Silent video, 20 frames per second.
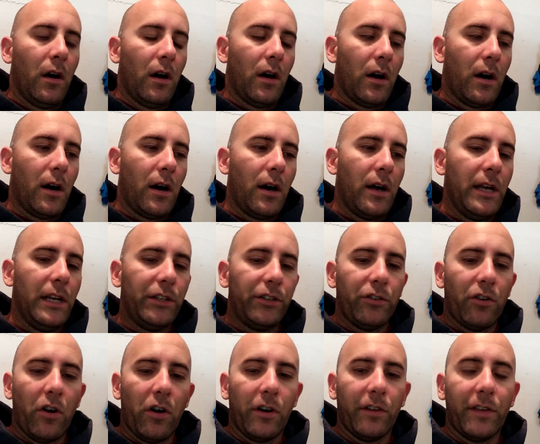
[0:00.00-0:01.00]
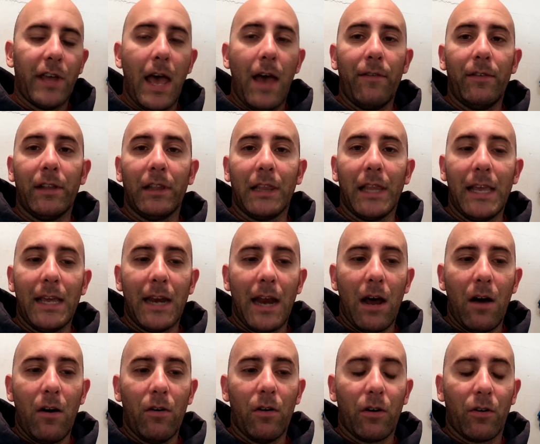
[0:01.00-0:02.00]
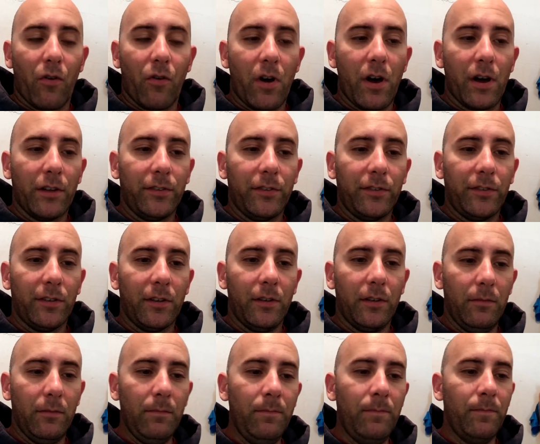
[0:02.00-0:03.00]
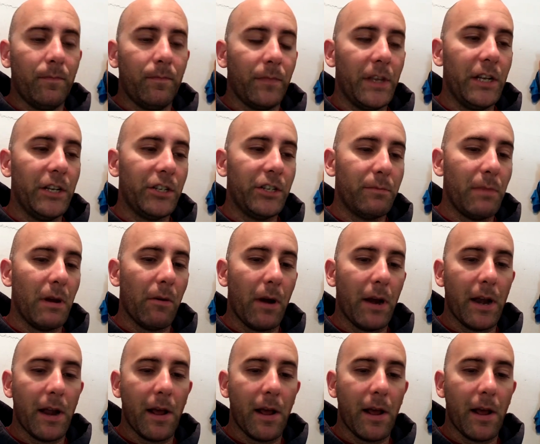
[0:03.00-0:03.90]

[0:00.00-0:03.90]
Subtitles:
Engine harness, I have it laid out across the engine bay right